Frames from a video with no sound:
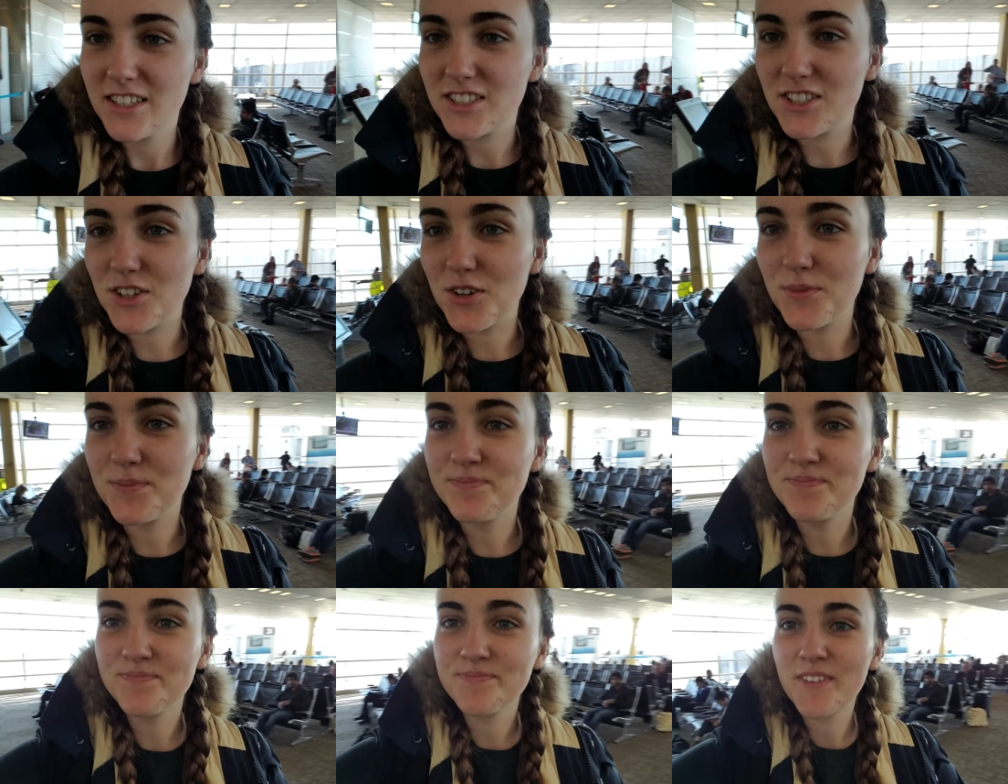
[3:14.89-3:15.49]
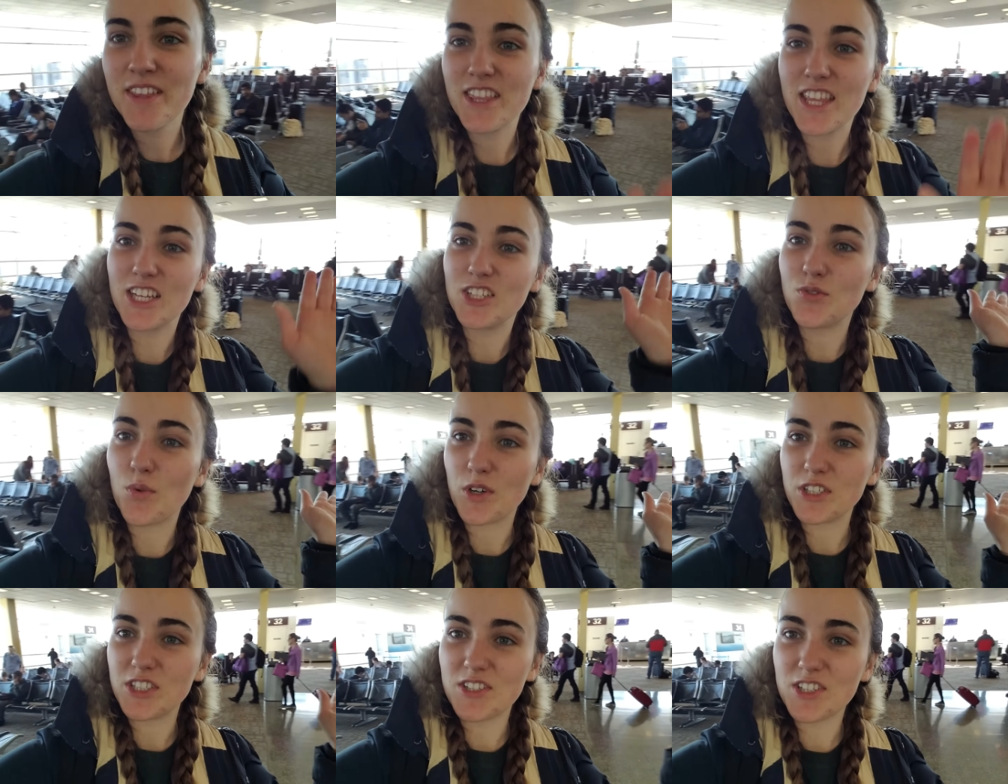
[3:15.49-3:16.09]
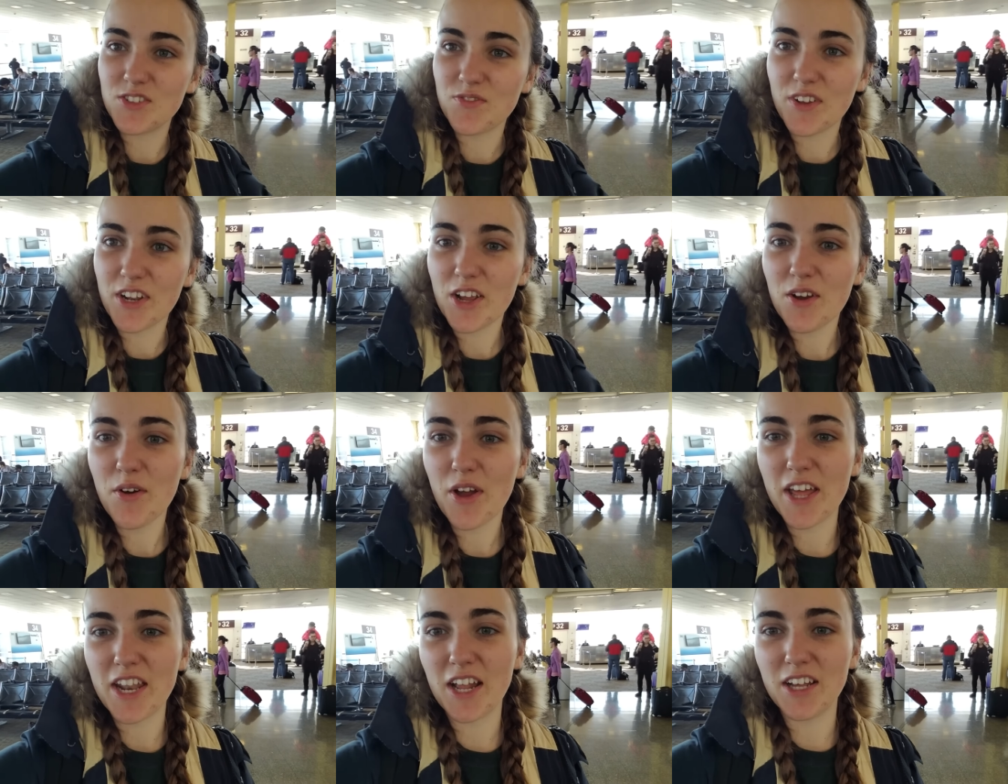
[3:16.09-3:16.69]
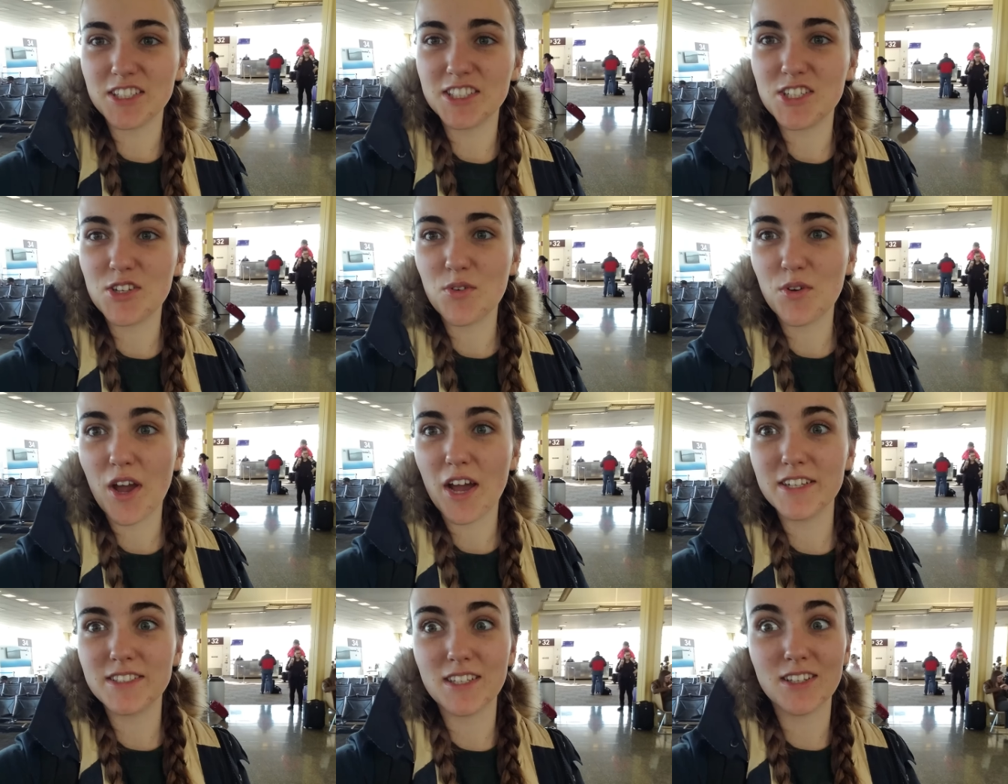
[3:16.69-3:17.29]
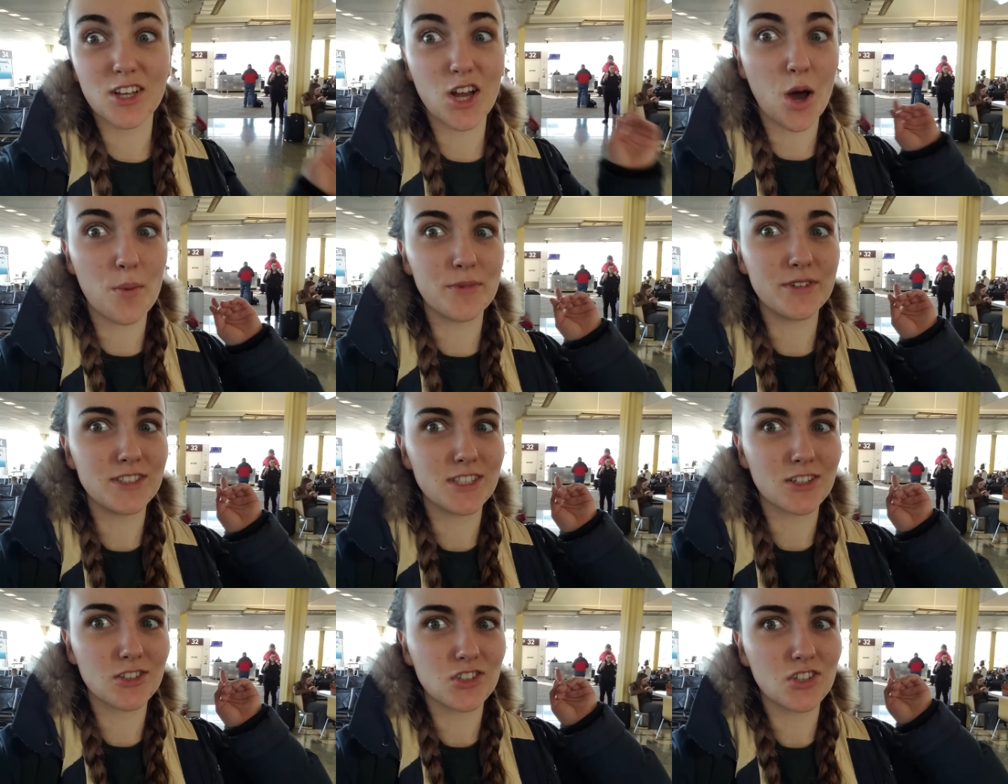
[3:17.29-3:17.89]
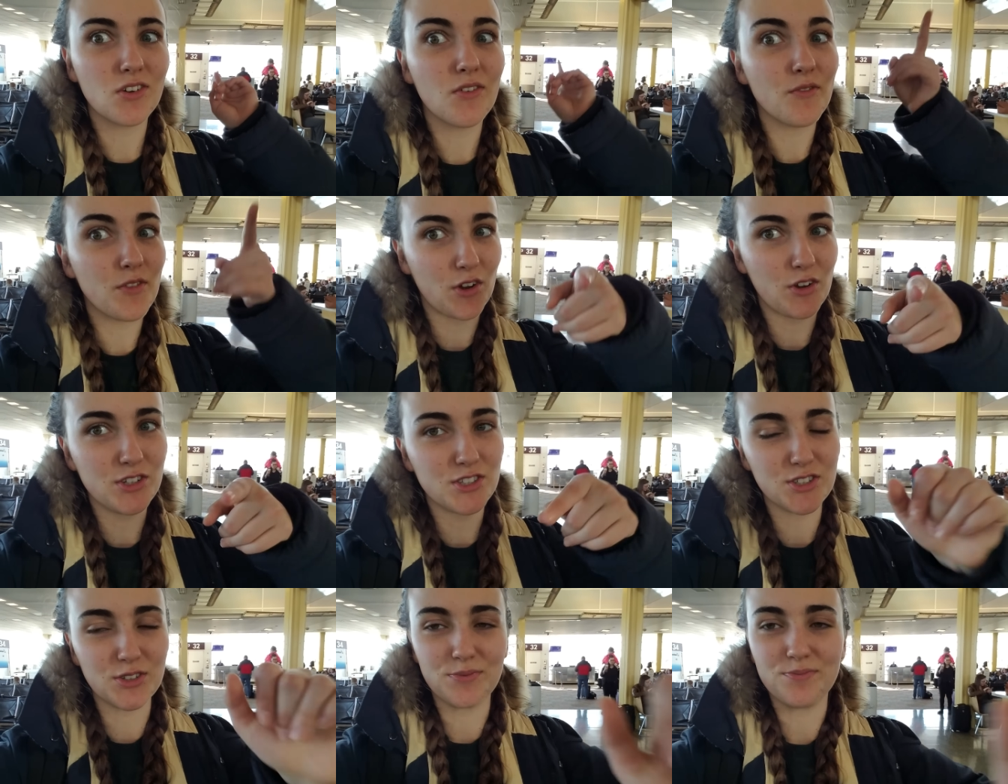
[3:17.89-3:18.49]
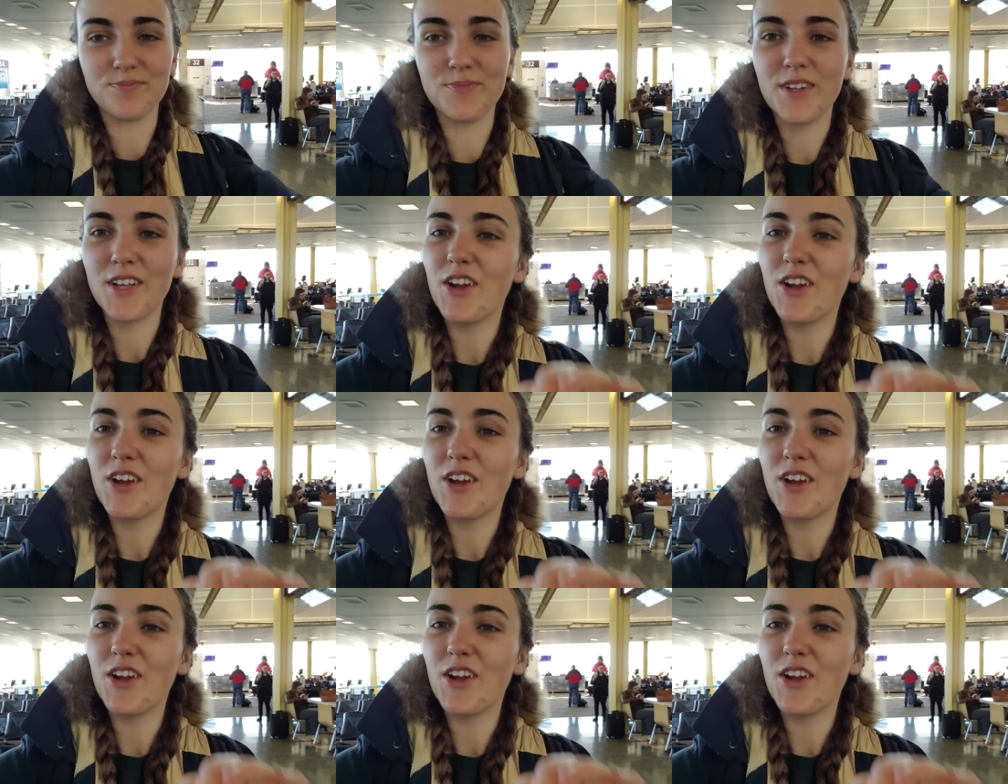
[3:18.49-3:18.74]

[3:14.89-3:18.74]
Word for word: So thanks for watching this video, and I'll see you guys in the comment section very soon.